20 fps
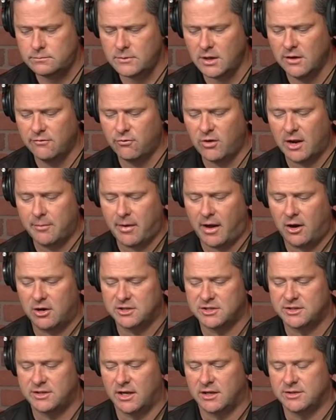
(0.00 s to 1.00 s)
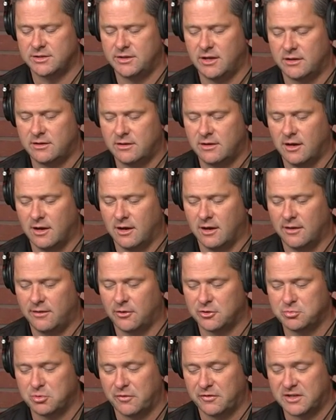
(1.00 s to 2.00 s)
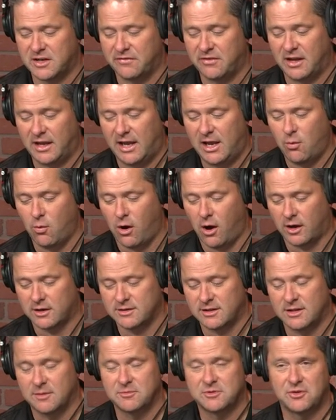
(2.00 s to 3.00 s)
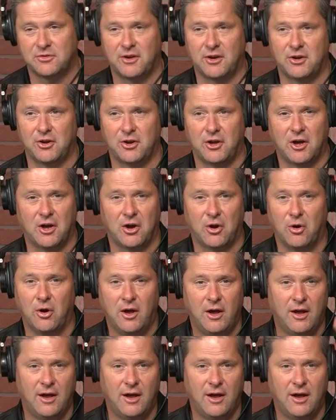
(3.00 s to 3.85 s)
Frank Patterson says that those movies have the Ewoks in them, so there you go.